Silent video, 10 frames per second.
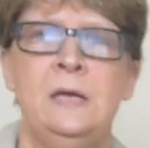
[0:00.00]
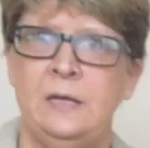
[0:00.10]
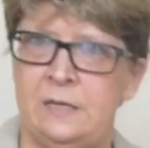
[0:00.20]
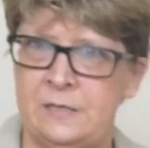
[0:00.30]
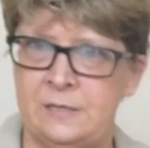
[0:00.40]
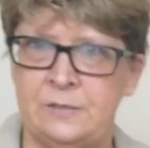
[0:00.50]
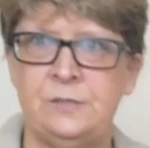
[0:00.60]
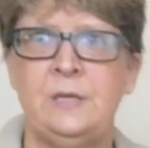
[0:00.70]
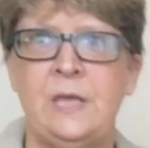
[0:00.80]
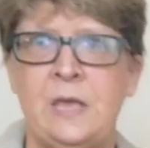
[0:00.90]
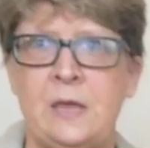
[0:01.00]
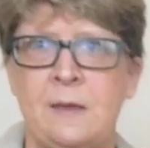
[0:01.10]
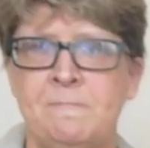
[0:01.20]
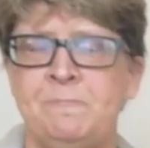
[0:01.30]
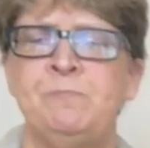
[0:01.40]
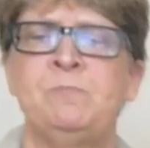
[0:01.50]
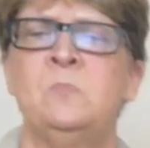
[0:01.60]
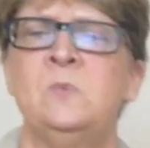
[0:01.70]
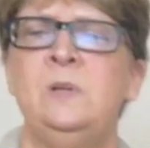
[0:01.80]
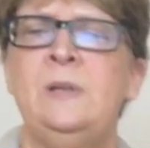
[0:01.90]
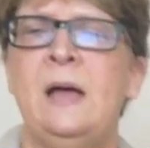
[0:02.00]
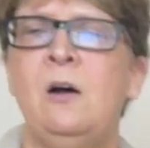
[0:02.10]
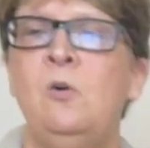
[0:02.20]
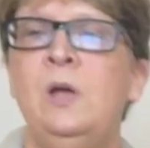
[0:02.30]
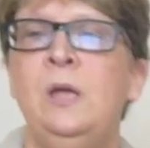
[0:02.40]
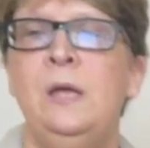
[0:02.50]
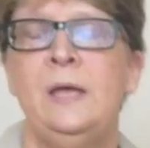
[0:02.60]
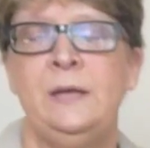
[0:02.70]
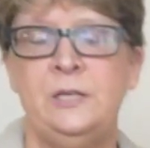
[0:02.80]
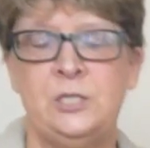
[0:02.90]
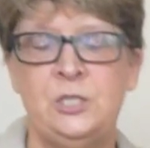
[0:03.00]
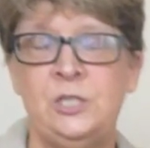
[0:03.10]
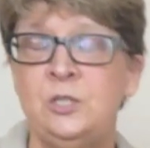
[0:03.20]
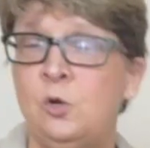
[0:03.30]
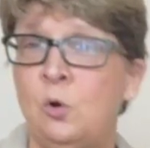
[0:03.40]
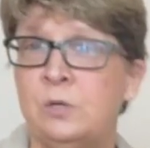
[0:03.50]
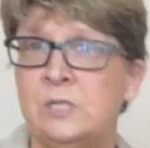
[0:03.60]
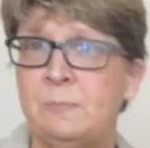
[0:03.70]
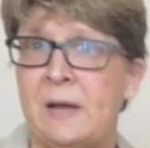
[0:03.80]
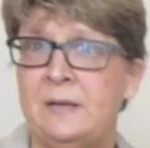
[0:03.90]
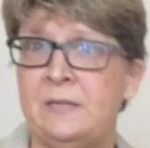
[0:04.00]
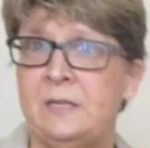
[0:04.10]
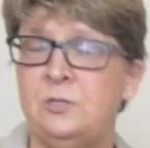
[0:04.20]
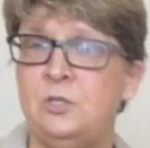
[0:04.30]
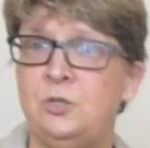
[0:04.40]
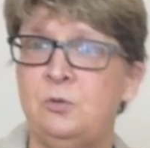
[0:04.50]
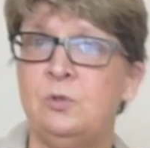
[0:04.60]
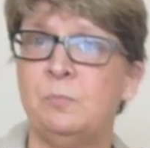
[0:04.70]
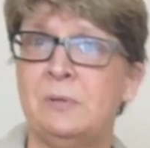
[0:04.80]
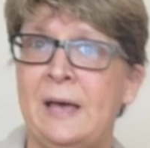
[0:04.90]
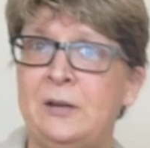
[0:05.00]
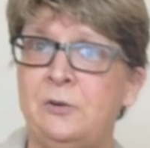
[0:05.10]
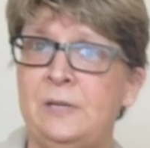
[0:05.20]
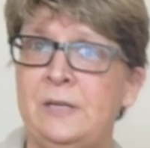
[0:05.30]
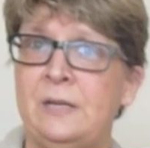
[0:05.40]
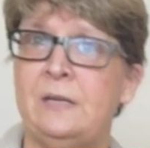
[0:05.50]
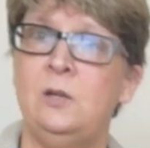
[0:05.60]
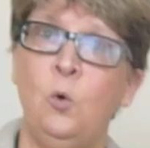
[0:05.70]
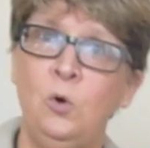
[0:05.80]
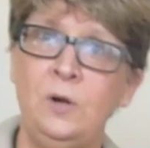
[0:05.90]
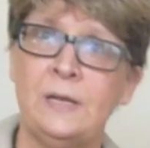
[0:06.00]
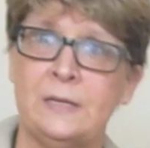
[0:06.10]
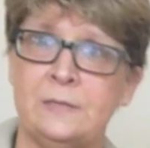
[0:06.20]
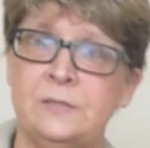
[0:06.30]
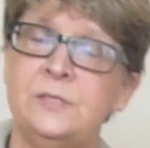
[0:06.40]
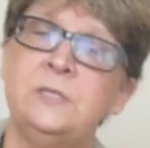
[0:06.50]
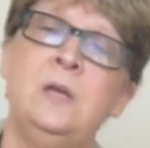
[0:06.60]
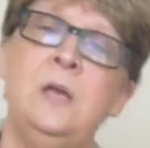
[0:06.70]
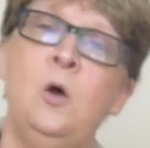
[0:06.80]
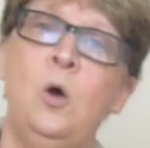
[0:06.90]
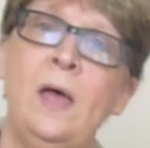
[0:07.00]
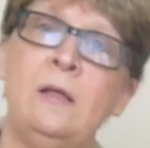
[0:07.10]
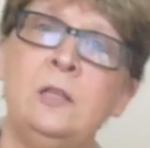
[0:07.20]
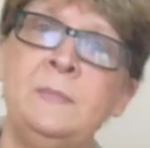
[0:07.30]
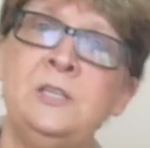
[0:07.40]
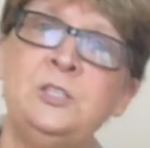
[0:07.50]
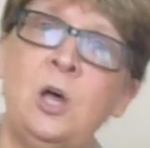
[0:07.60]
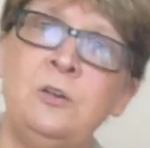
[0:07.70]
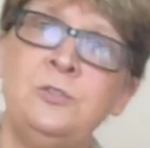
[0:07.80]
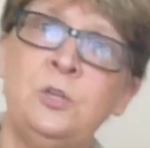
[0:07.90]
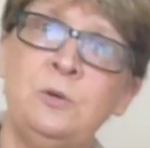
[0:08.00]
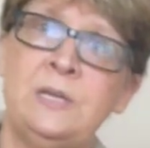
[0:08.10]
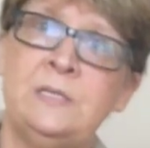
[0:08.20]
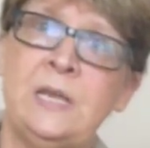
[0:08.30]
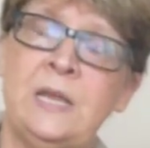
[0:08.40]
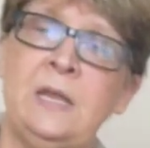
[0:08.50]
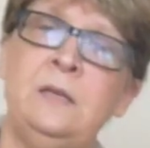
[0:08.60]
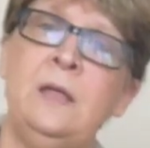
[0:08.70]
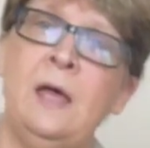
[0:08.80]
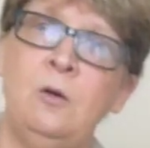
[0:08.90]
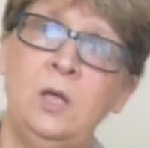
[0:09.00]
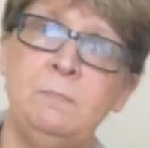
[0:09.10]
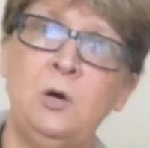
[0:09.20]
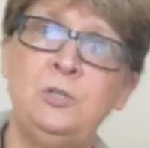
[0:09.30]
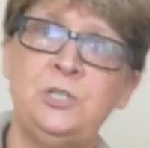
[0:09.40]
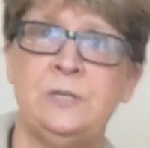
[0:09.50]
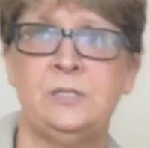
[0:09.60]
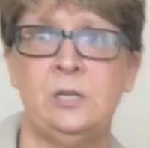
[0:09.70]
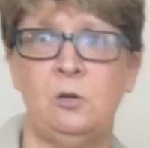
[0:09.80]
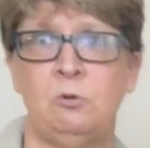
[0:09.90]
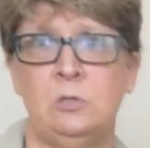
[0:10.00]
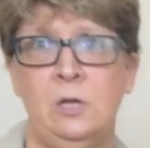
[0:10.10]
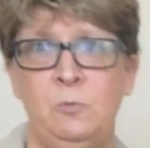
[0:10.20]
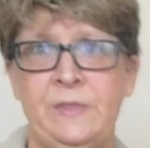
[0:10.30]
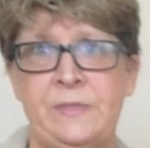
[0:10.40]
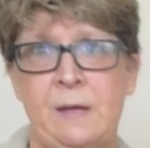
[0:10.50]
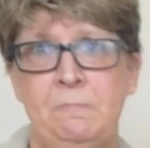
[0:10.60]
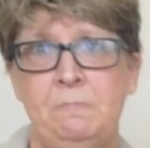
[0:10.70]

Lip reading: is key. Now, in addition to corresponding to the bladder and kidney organs, elements also contain emotions that go along with them.